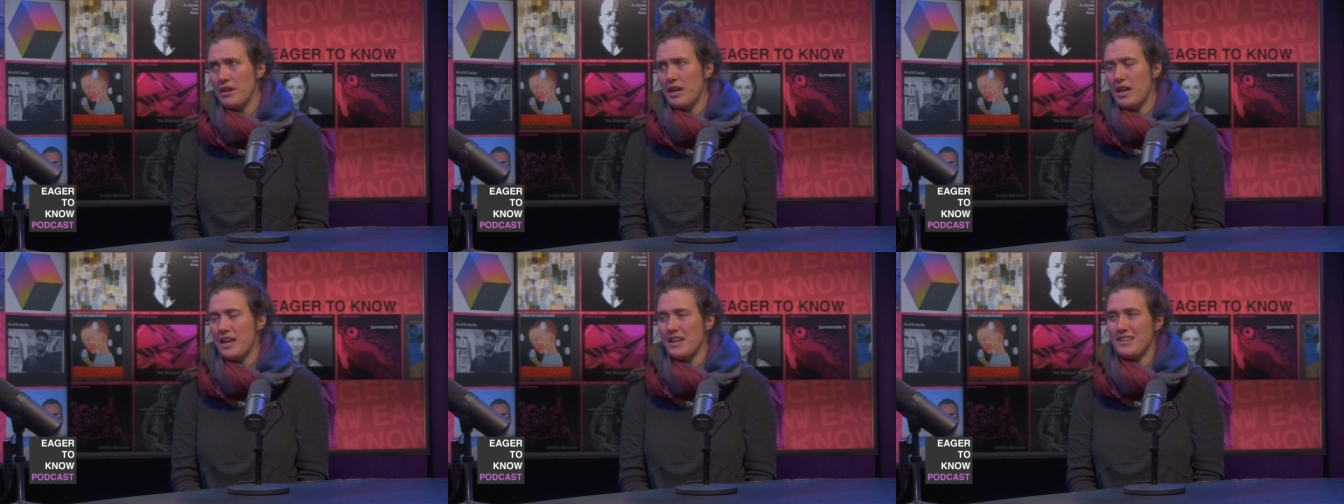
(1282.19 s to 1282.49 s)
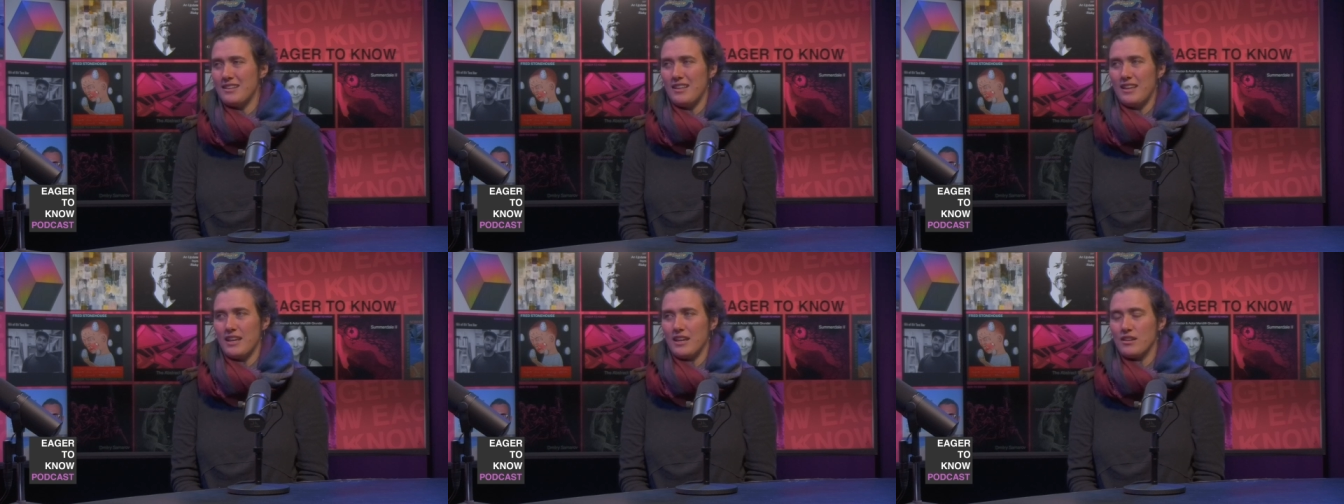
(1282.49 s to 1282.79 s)

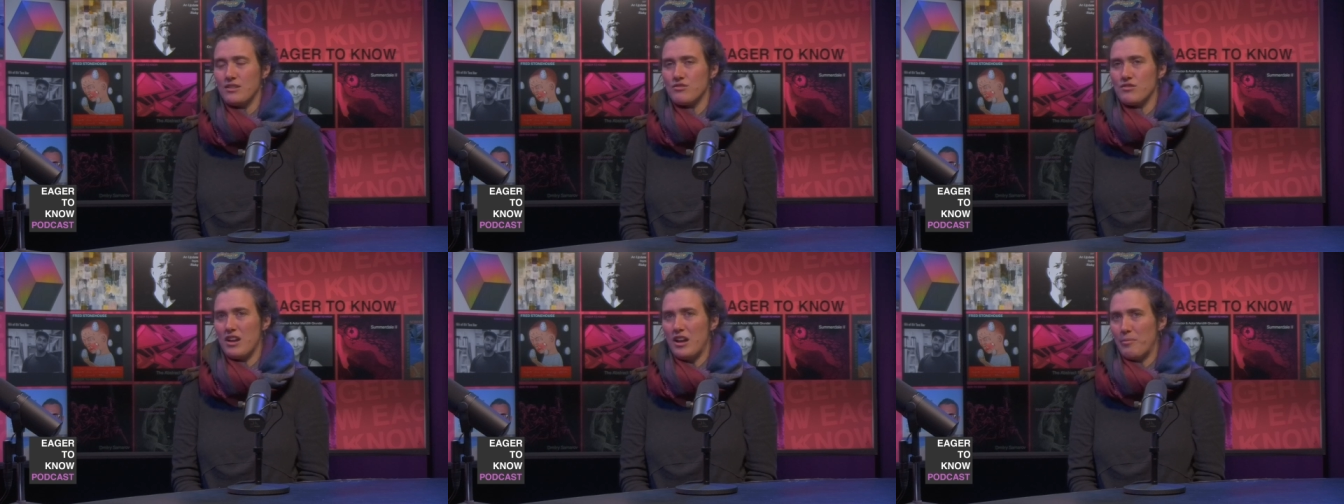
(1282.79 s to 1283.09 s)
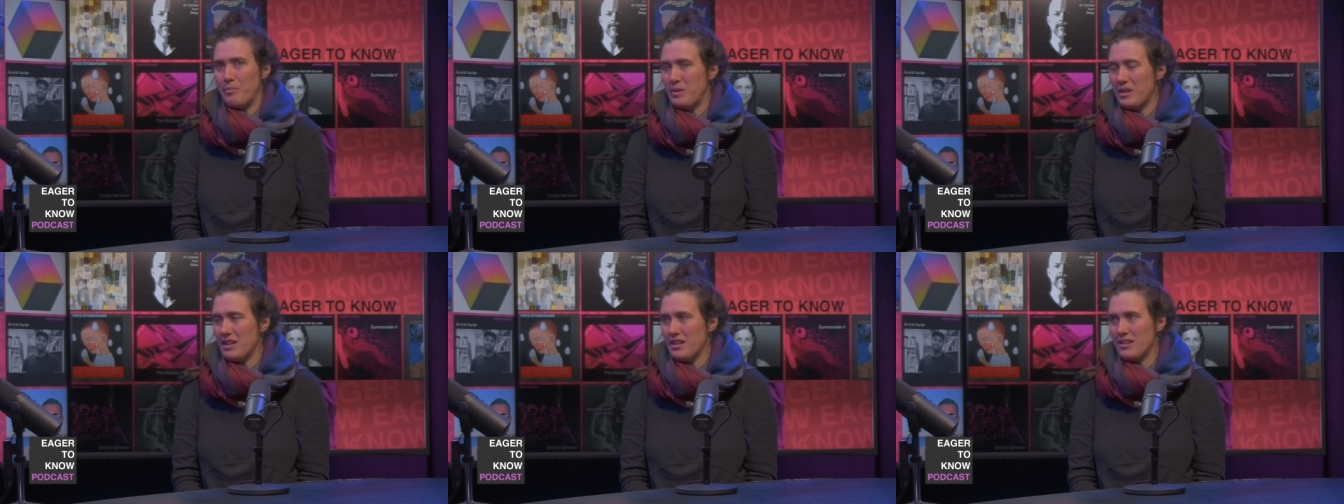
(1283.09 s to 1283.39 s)
and like
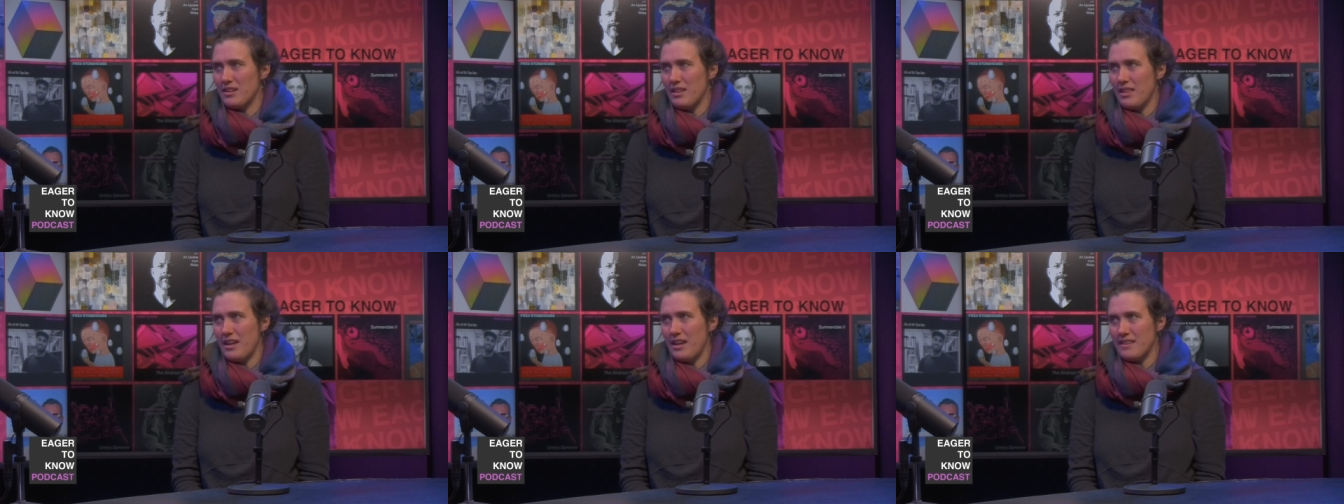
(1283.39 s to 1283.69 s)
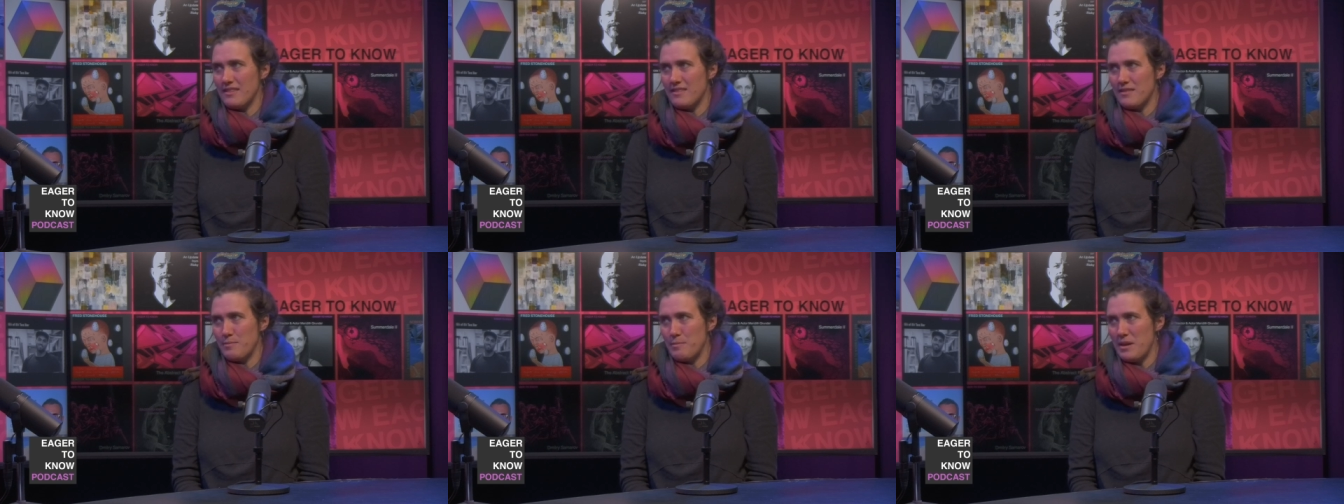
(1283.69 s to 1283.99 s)
dropping into that
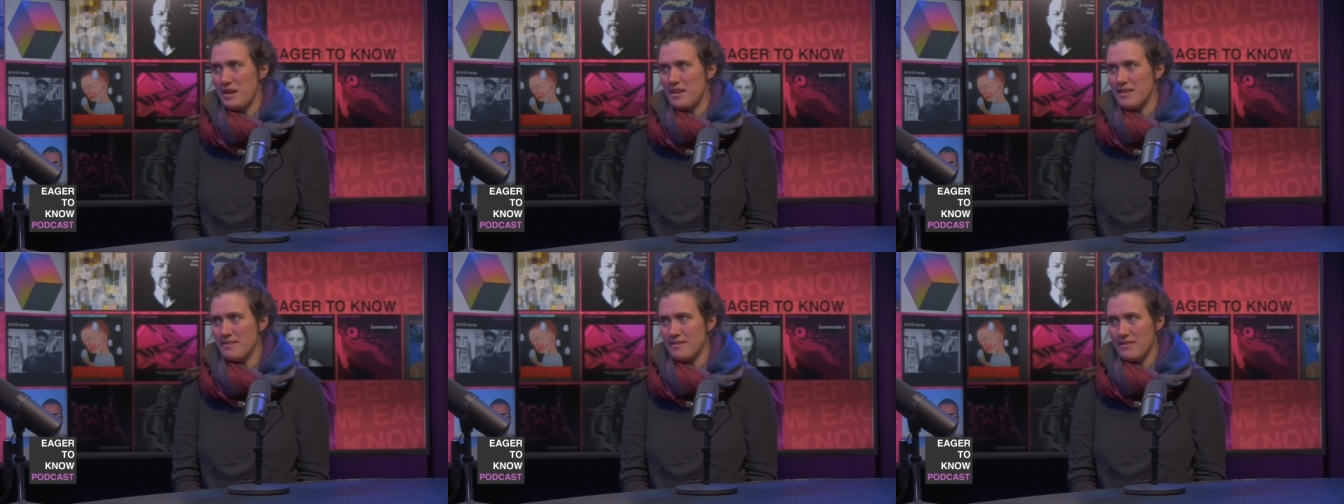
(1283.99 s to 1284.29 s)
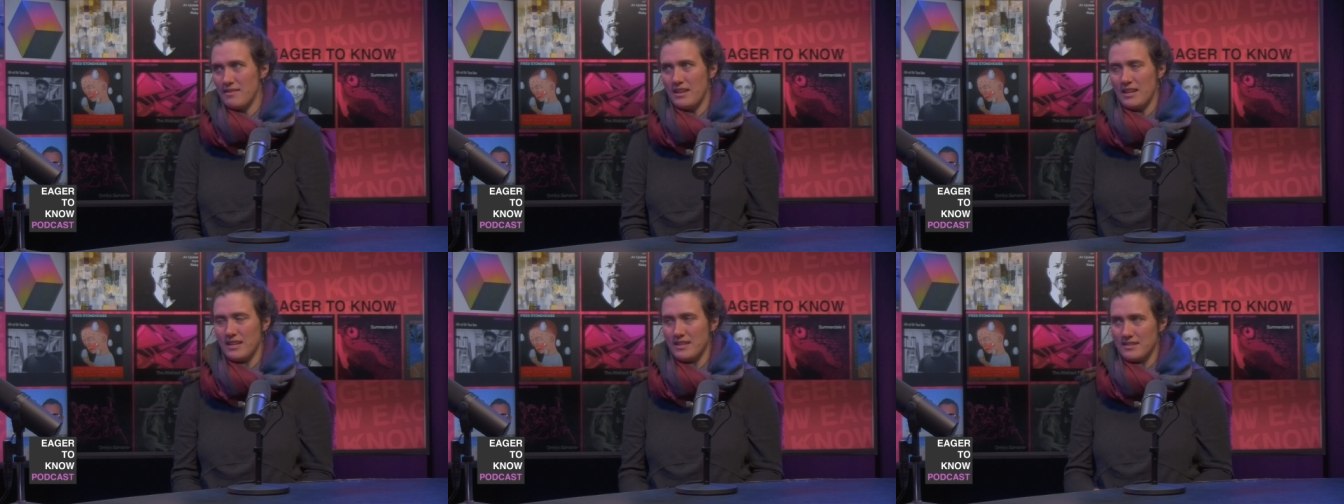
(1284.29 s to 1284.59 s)
space
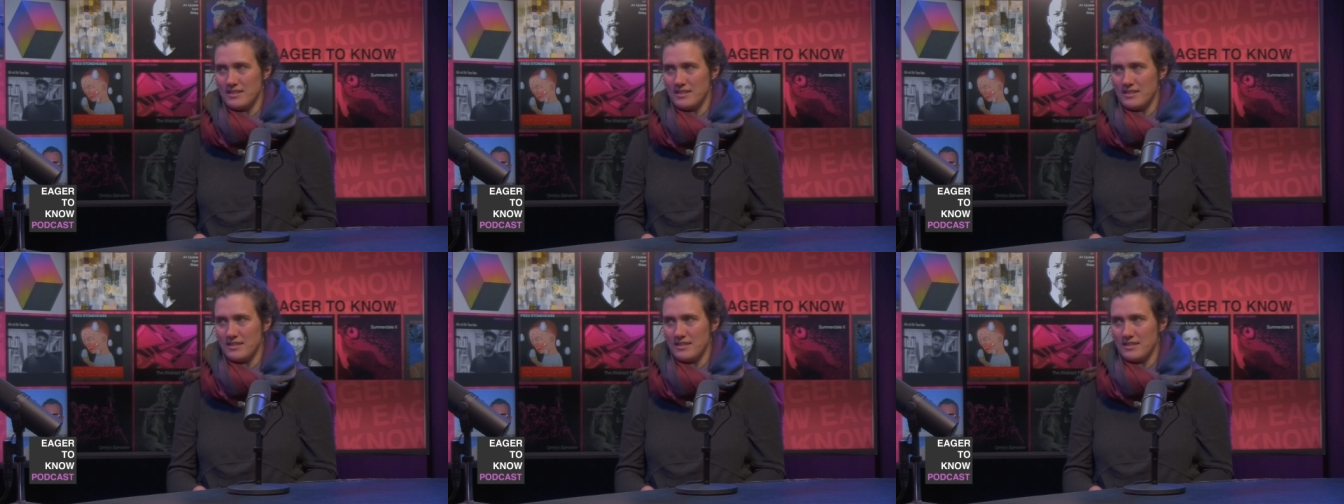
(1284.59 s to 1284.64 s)
and like